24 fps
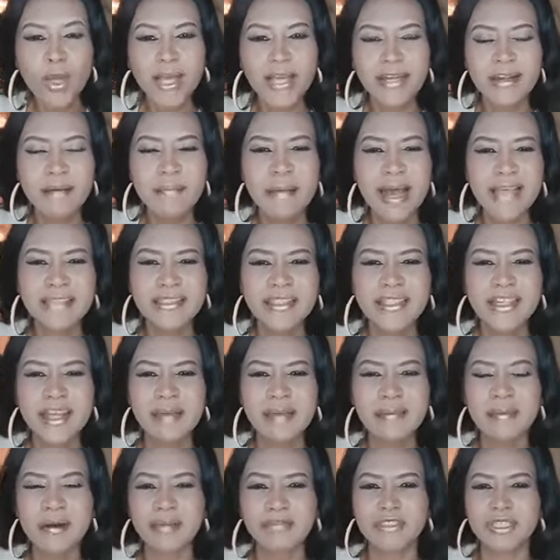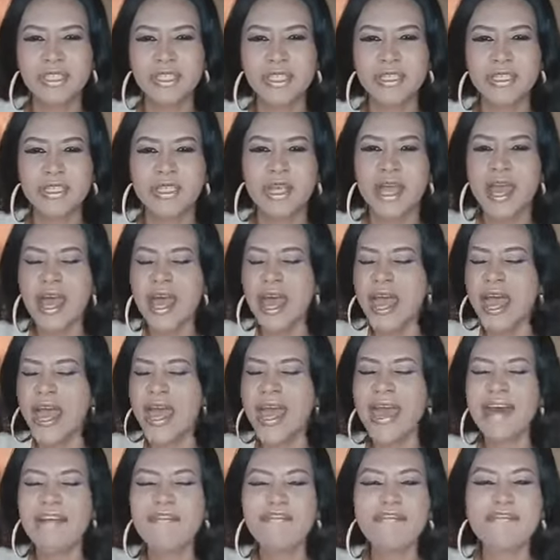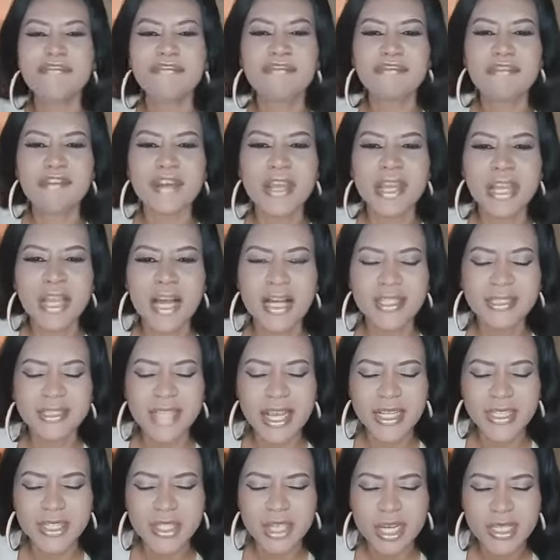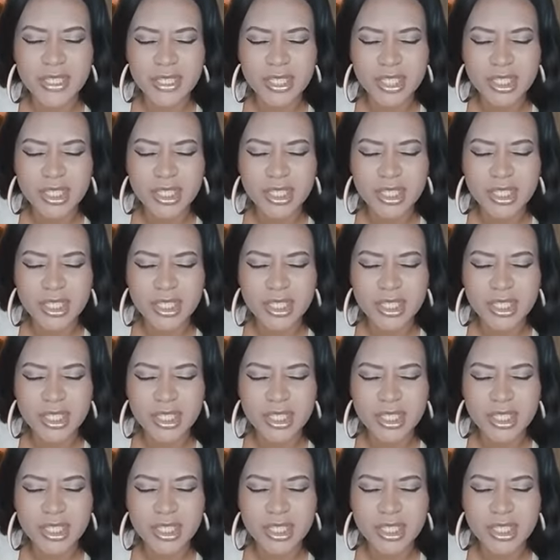in the mighty name of Jesus. Every contention